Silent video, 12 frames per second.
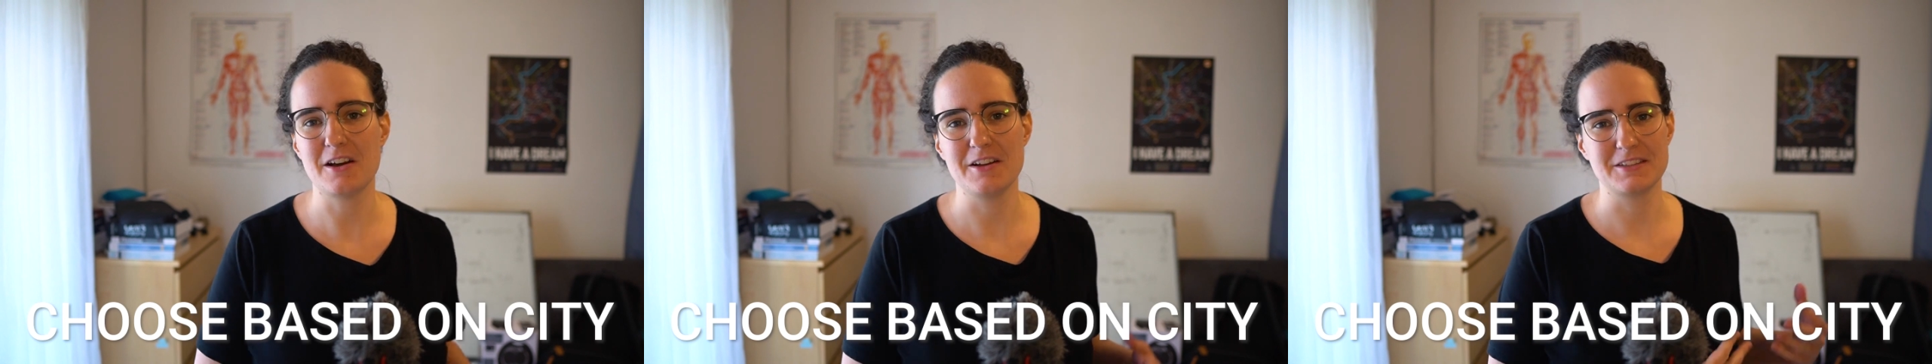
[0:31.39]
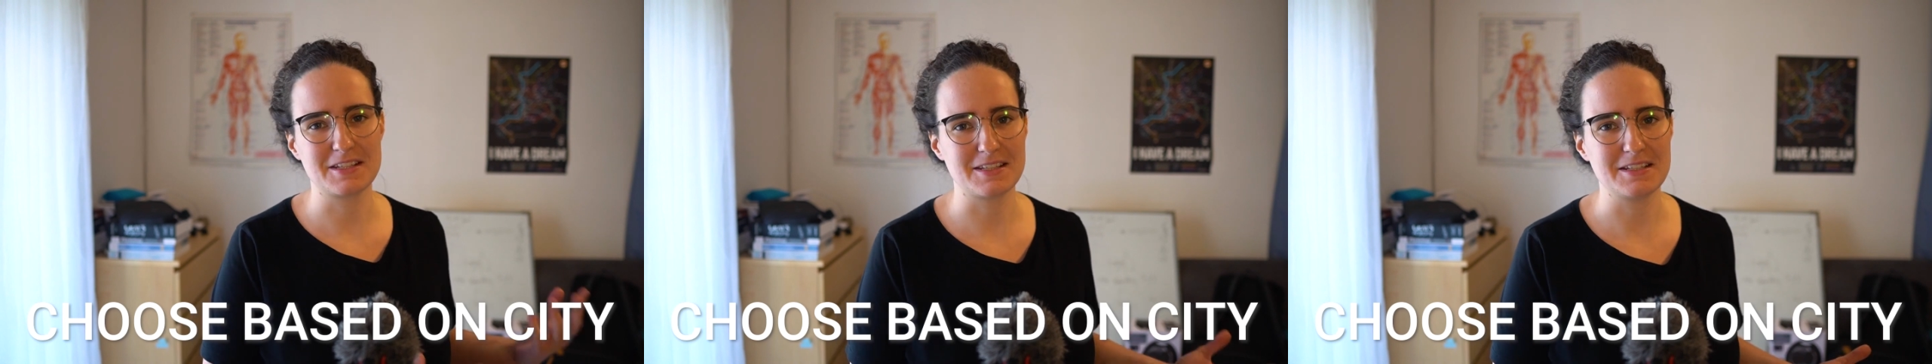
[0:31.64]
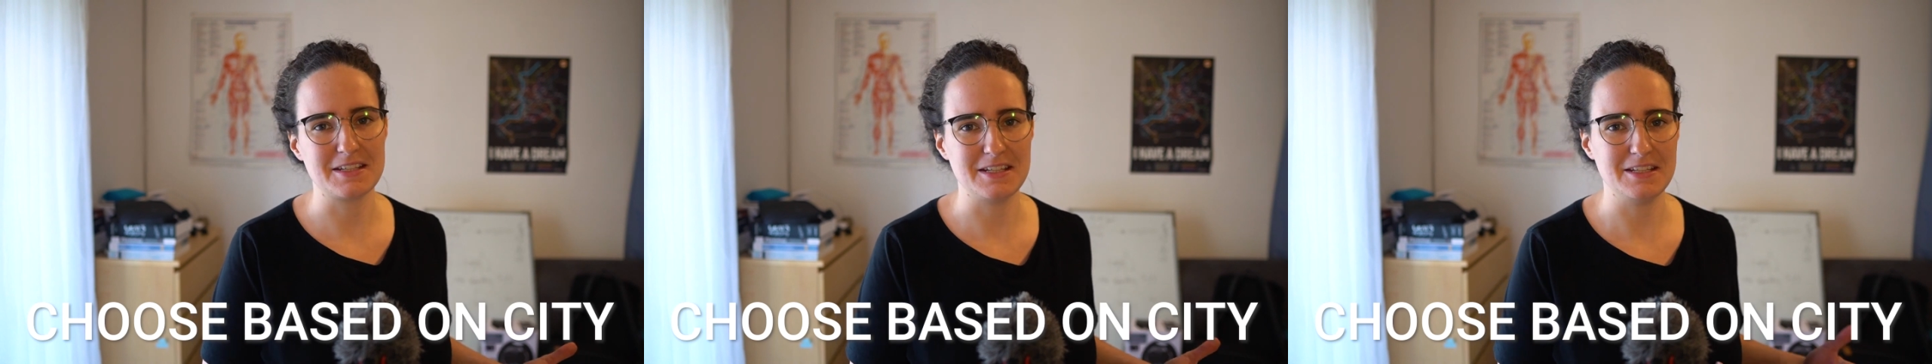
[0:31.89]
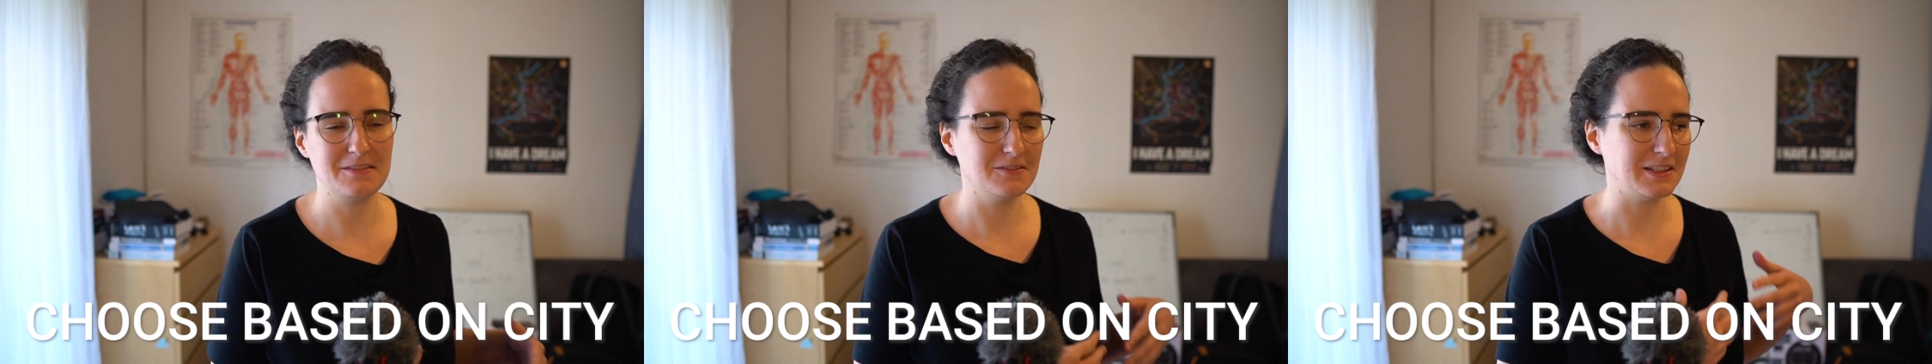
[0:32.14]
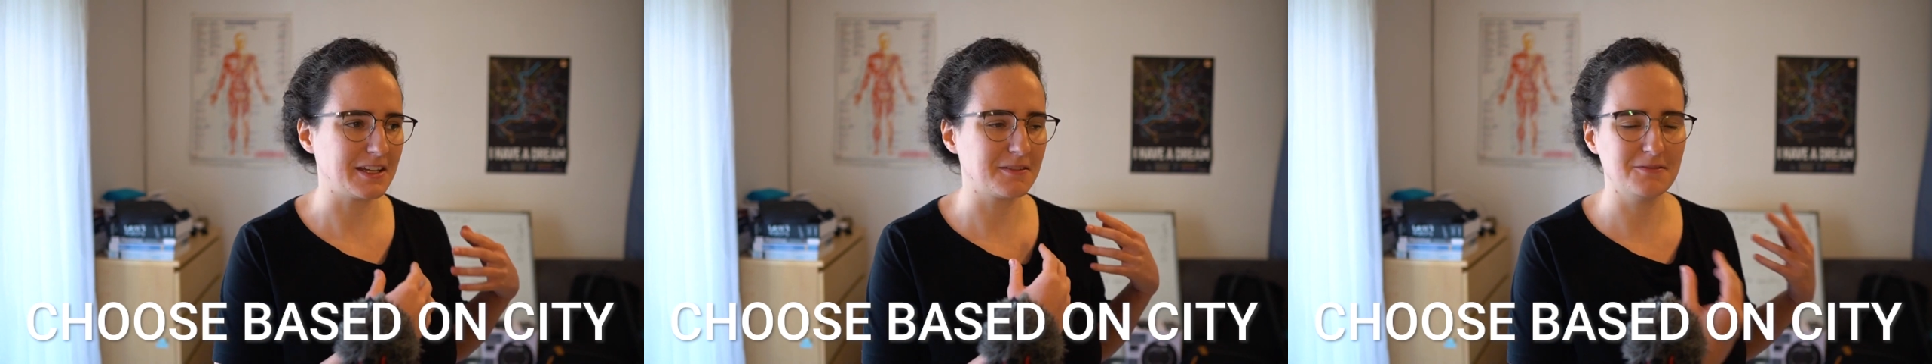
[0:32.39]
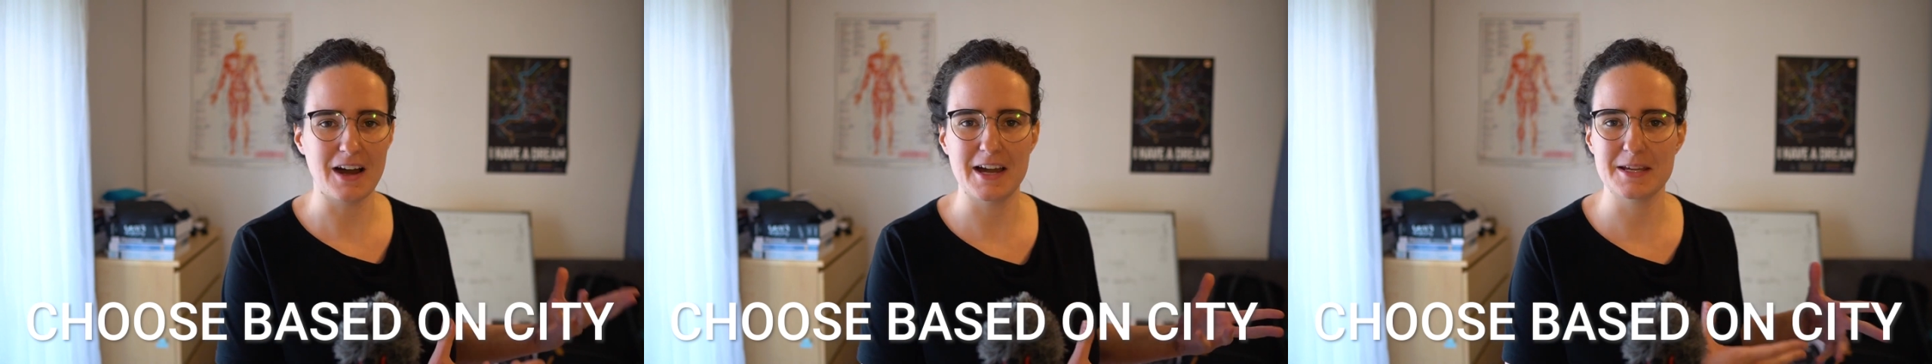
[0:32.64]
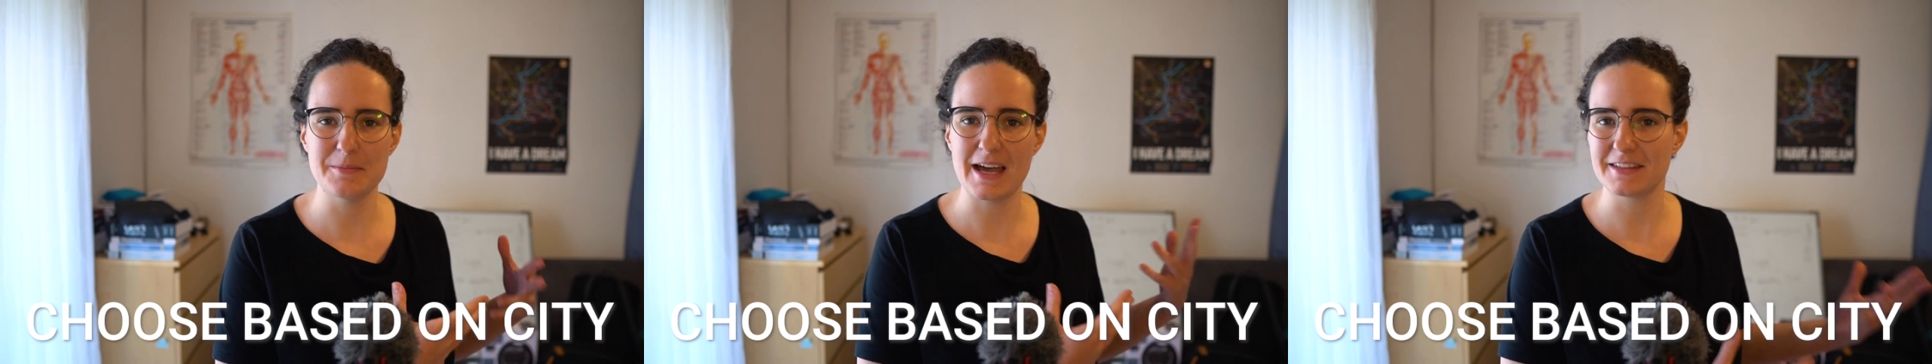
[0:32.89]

on the city vibe